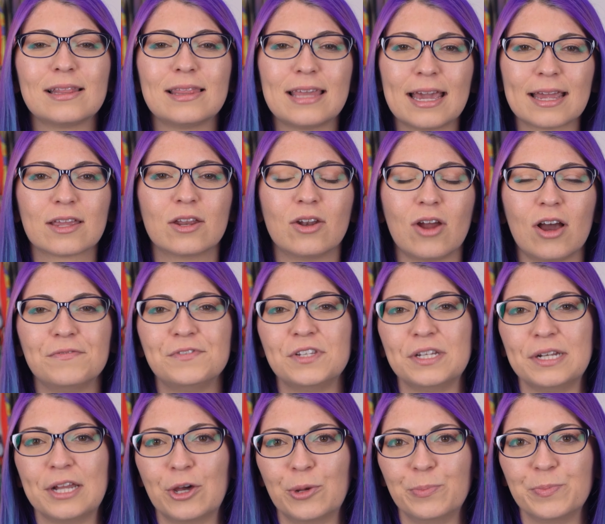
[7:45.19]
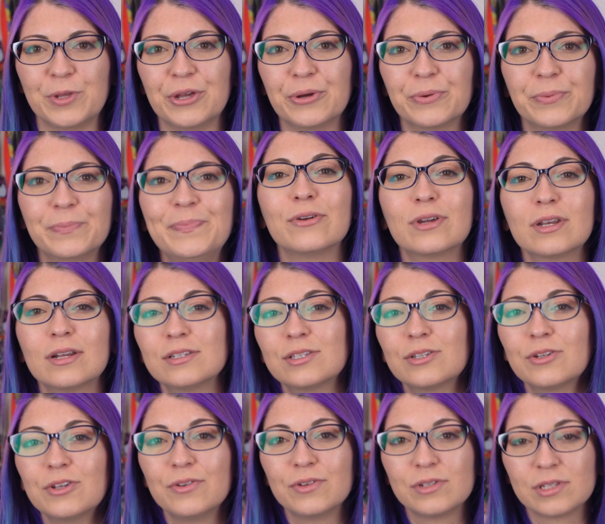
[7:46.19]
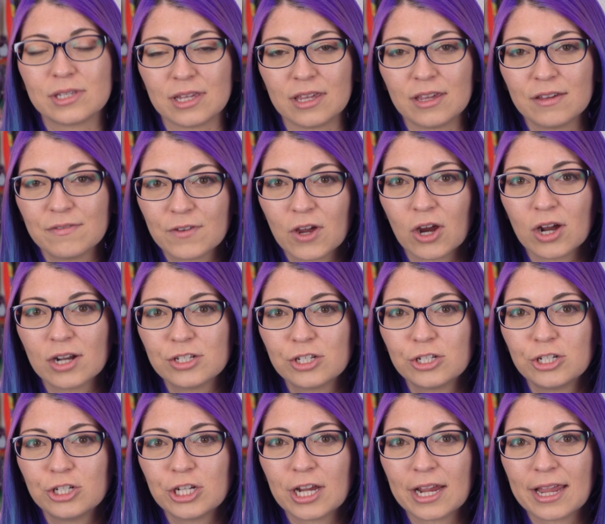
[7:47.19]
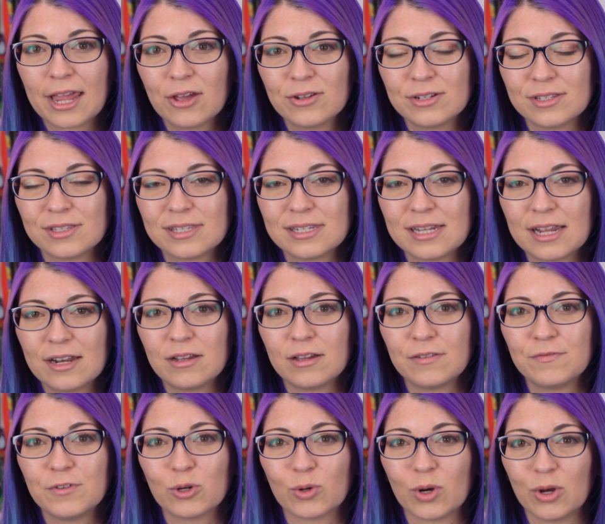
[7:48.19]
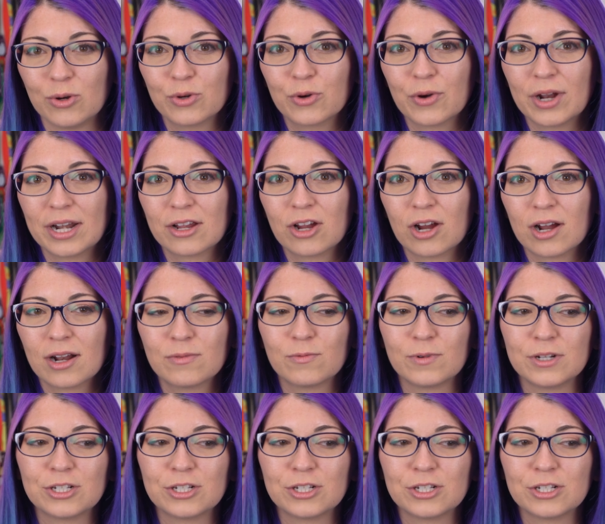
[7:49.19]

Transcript: That can often help you. You can also use gift cards to check out instead of your own credit card,